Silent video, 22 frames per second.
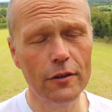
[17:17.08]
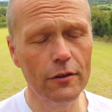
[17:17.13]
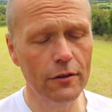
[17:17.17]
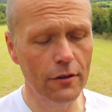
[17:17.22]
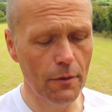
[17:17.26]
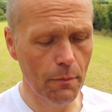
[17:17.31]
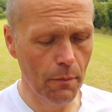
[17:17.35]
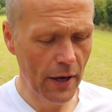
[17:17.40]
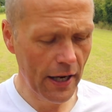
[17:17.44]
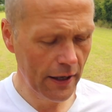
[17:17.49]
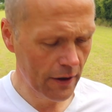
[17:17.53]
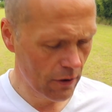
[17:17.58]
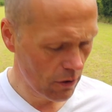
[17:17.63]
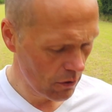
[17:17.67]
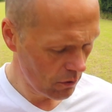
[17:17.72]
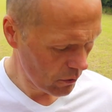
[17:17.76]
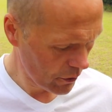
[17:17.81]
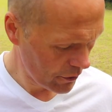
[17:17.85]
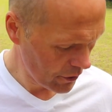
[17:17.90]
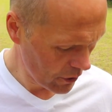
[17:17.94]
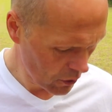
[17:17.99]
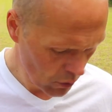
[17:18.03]

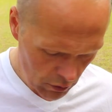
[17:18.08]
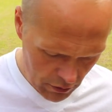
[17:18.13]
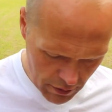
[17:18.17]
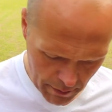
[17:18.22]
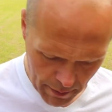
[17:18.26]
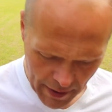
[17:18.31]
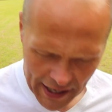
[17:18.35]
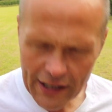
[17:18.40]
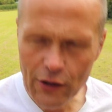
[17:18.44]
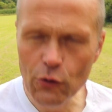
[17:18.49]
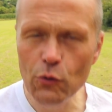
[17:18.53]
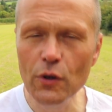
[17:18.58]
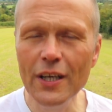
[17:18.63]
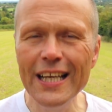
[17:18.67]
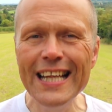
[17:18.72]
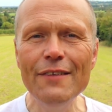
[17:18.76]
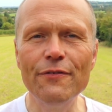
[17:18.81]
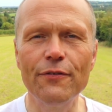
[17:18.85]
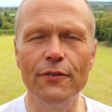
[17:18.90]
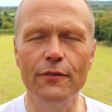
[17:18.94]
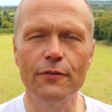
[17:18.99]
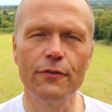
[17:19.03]
tobacco
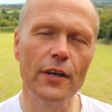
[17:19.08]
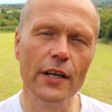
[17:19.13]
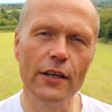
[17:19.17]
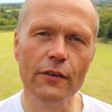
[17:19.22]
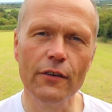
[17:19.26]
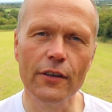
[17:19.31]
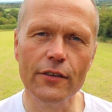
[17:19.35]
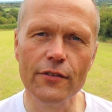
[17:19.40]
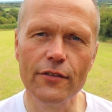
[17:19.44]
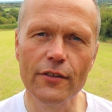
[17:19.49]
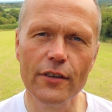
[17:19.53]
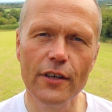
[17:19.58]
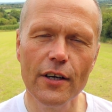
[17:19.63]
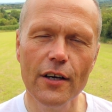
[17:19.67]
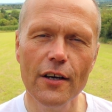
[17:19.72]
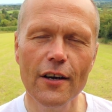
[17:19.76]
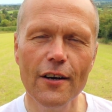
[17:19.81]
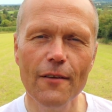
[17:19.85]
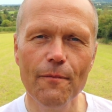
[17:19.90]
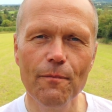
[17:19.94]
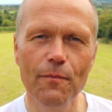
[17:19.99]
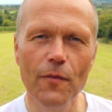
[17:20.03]
leaf fragrance
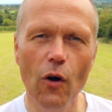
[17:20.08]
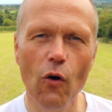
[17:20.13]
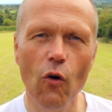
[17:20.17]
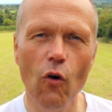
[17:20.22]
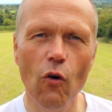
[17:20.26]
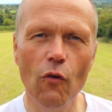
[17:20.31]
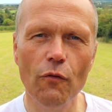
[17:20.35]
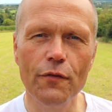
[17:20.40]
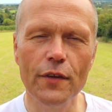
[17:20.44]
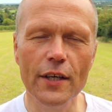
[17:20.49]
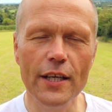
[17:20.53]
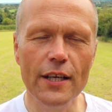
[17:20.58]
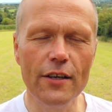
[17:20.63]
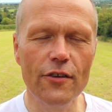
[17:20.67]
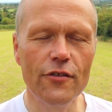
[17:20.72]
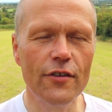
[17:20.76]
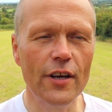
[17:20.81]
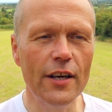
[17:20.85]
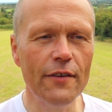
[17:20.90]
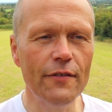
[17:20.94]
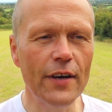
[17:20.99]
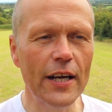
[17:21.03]
of the
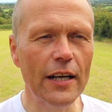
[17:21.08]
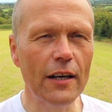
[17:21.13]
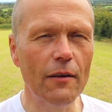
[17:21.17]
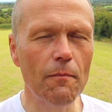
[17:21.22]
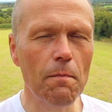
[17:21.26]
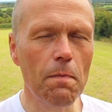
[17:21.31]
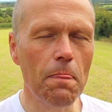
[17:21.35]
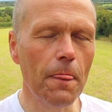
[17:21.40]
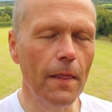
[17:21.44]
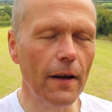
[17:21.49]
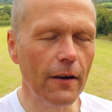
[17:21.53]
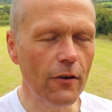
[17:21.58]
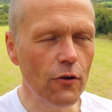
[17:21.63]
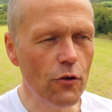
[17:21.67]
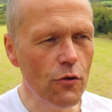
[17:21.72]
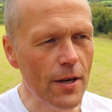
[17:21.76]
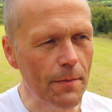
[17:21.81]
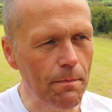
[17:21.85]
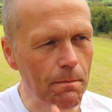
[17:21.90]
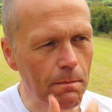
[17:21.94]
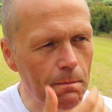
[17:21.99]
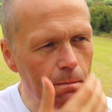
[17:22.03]
shaving
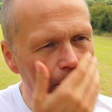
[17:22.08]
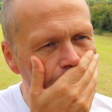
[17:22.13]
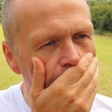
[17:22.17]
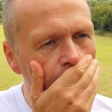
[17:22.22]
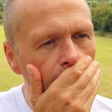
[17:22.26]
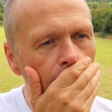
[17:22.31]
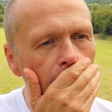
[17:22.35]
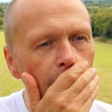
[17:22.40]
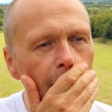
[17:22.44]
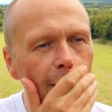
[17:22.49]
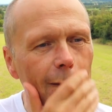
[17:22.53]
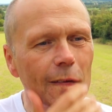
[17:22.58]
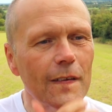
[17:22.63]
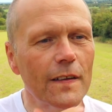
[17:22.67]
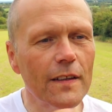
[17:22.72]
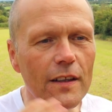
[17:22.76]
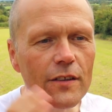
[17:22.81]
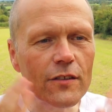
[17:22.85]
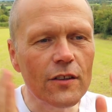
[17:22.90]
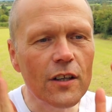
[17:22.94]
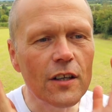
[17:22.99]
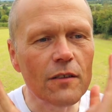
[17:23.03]
cream.
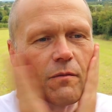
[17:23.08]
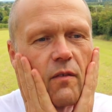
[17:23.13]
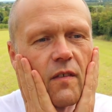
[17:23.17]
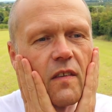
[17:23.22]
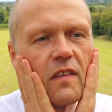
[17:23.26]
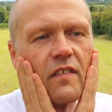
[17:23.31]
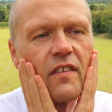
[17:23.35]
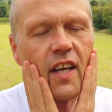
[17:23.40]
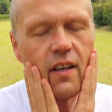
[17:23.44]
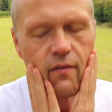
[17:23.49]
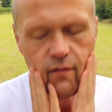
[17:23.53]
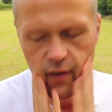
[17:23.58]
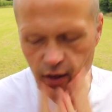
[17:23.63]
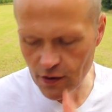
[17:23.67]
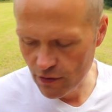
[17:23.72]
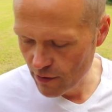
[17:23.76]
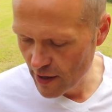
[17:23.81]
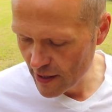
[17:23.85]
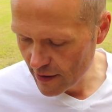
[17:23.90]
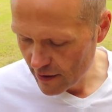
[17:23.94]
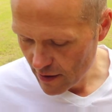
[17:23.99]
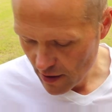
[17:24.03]
That's good, skin feels
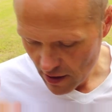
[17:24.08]
great.